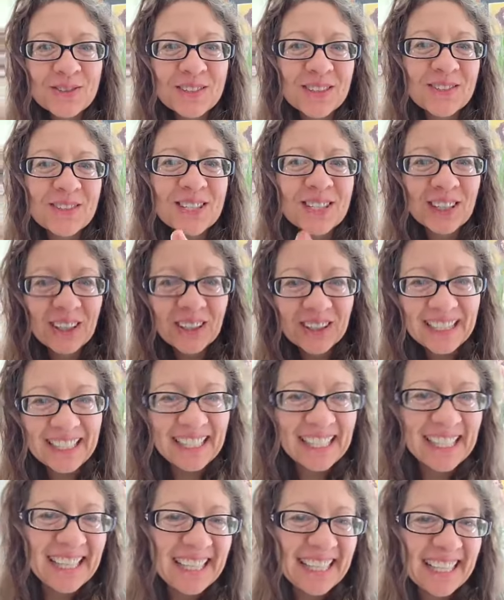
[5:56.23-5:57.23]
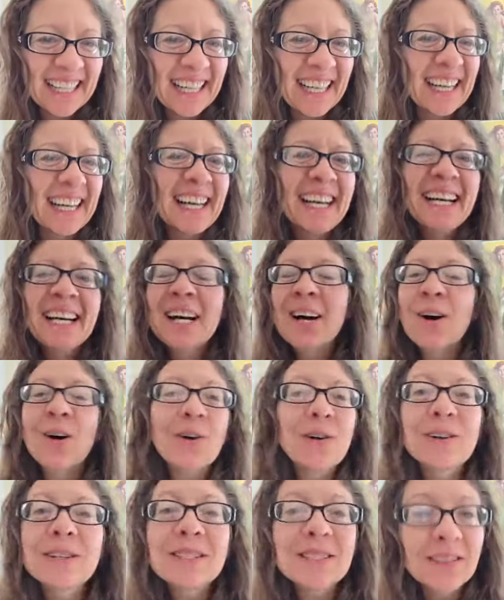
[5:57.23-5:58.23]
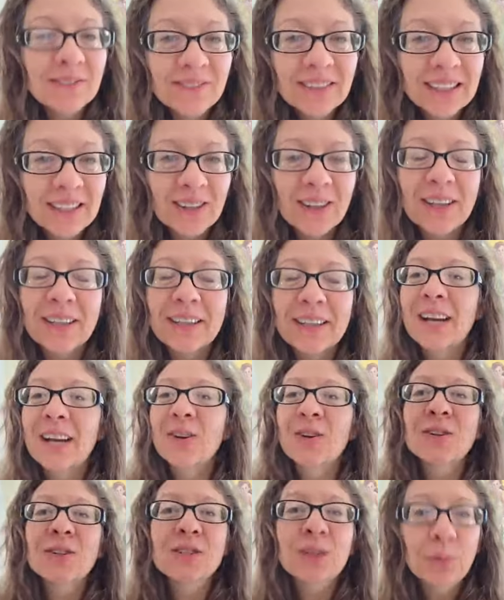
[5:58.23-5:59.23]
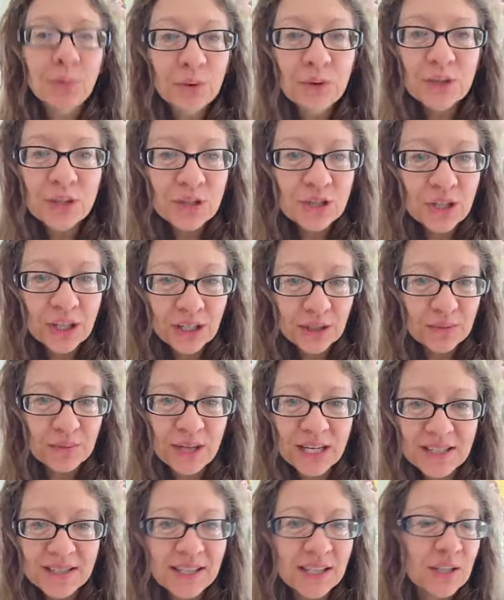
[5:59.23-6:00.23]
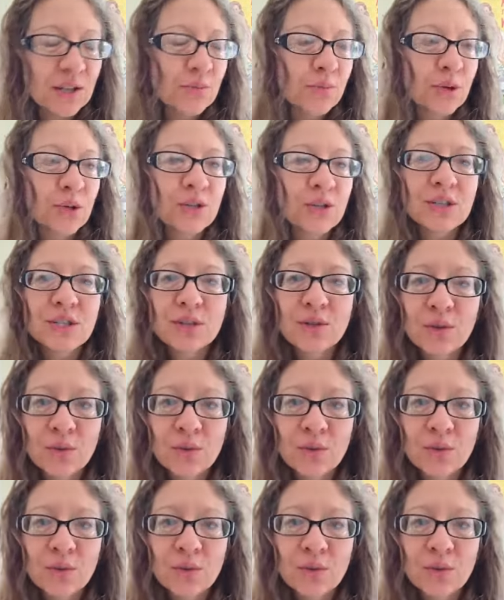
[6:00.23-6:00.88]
of turkey or something along that, or doubled the chicken breast that you purchase